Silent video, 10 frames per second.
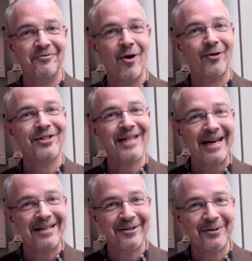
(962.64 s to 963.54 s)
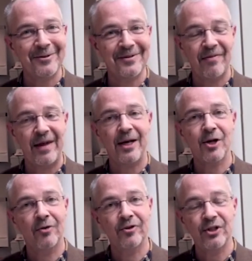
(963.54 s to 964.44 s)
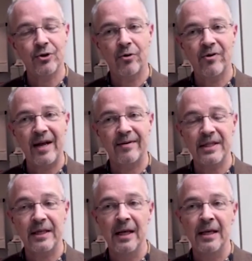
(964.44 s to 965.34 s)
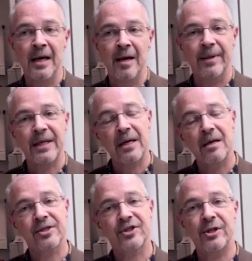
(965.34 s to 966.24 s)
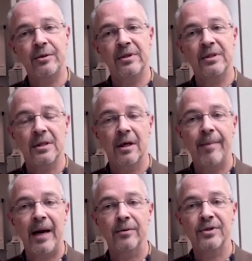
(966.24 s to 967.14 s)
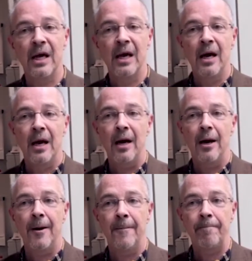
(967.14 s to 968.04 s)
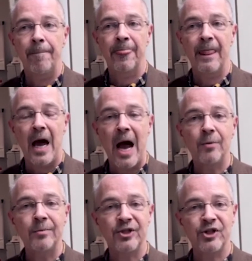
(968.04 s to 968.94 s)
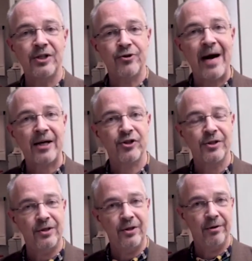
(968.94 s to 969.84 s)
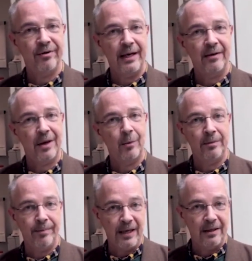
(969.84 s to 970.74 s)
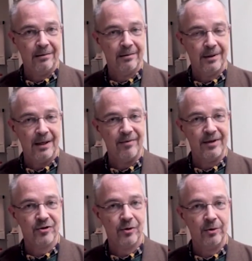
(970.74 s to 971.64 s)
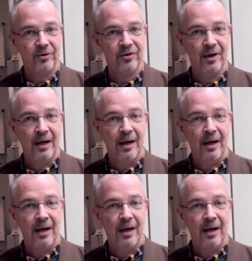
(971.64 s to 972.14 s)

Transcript: rather technical and they are content oriented, but I ask students about how much interaction do you think there will be in this course?